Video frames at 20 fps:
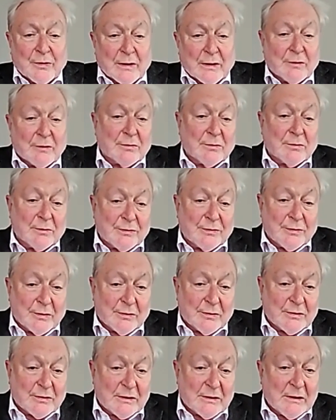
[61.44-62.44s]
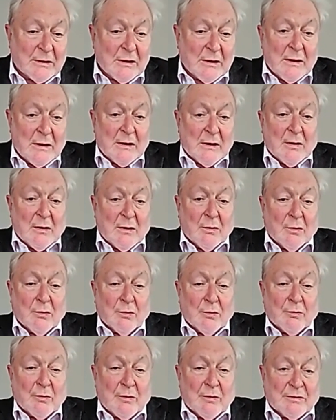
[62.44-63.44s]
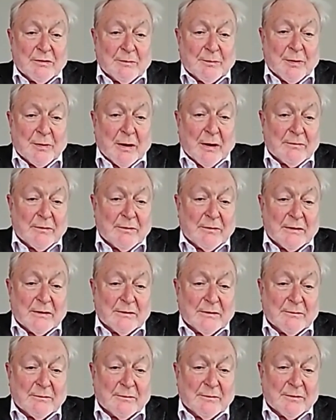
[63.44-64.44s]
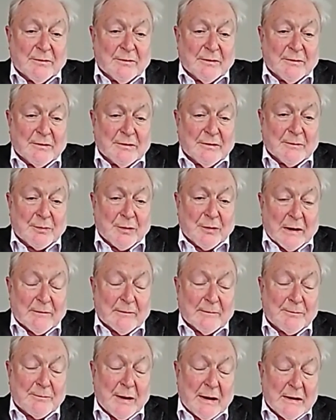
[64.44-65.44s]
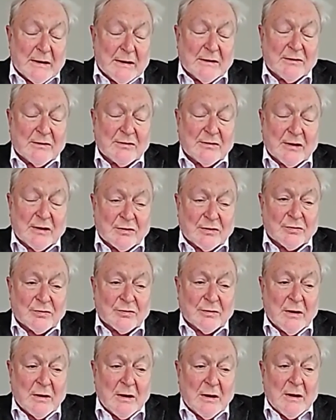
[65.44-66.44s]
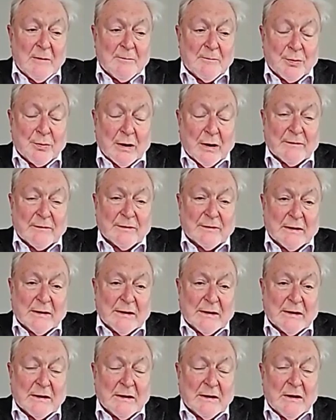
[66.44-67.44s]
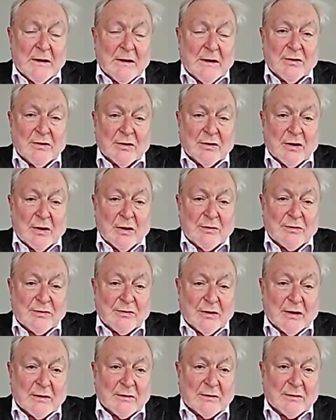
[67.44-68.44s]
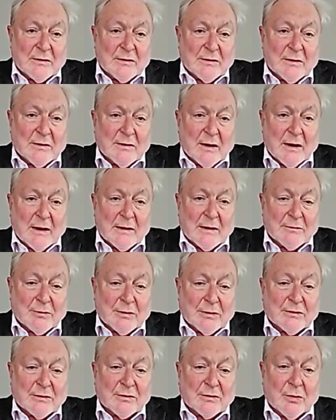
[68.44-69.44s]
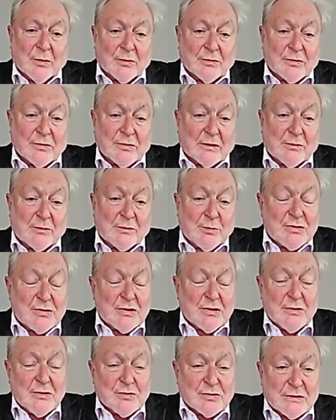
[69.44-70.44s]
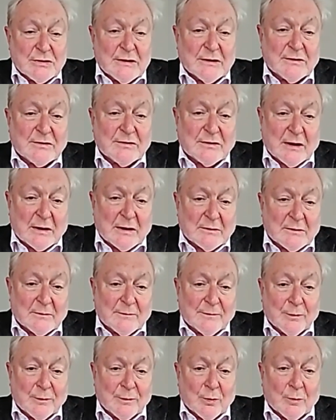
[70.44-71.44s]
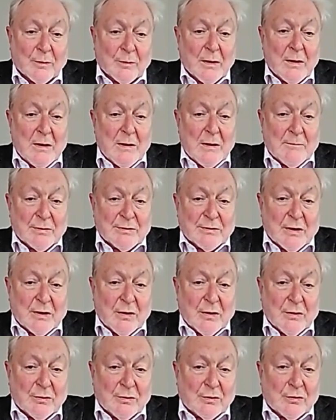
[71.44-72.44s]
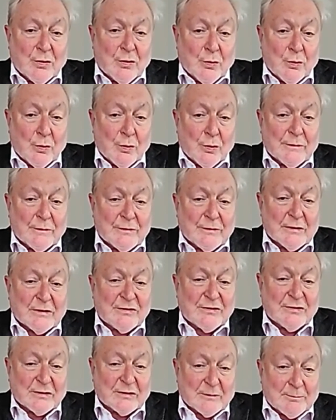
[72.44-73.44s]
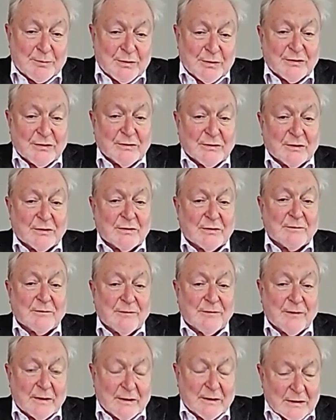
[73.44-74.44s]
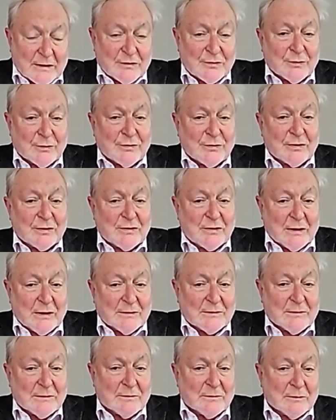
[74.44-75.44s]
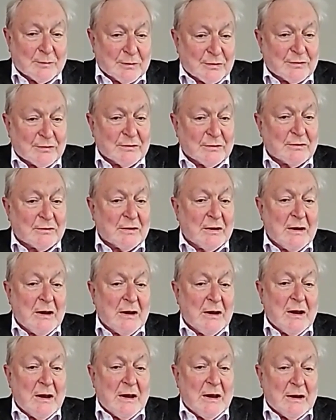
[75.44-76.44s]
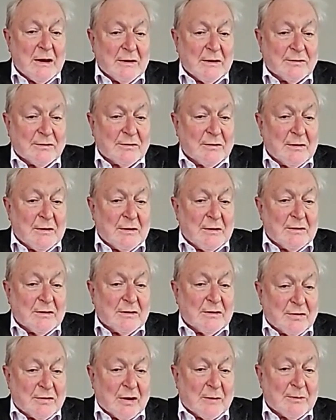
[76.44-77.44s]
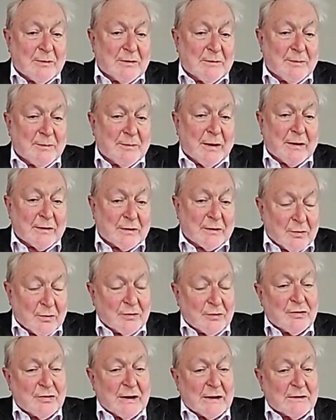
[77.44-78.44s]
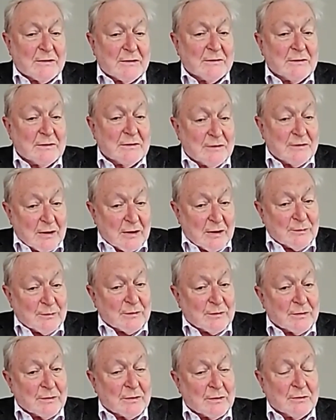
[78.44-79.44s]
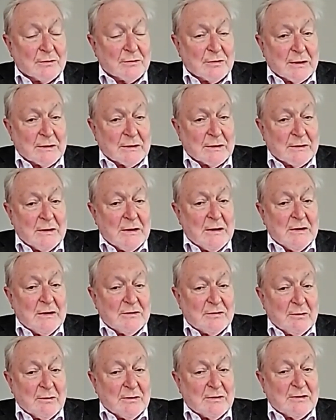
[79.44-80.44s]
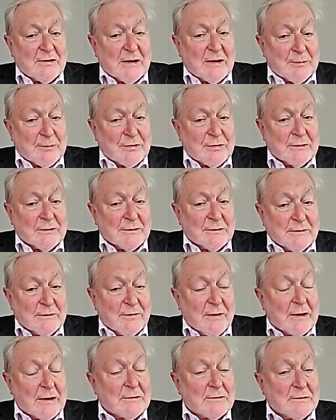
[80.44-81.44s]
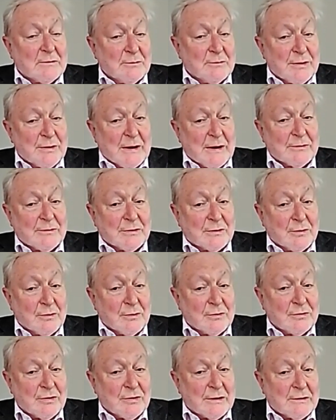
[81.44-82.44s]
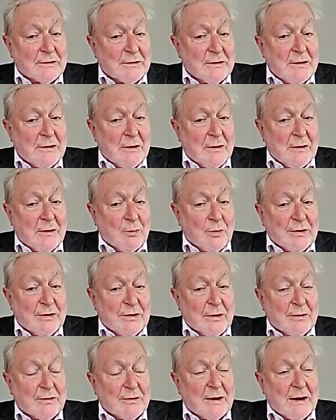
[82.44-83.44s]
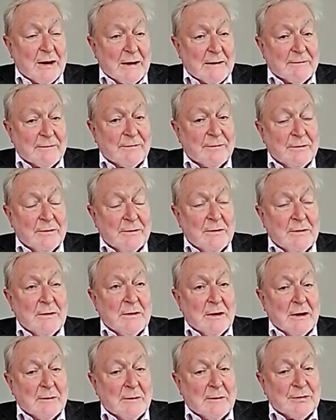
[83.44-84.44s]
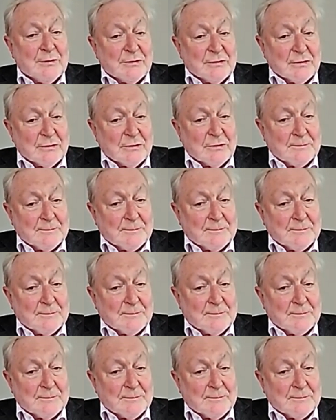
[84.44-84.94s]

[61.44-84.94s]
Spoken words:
a local authority, or in the private paying section, privately negotiated and written contracts, which are usually in standard form. But the whole core of the business and financial success of the business is determined by the contract and the terms of the contract. So it's absolutely vital. Without the contract, we don't have a business.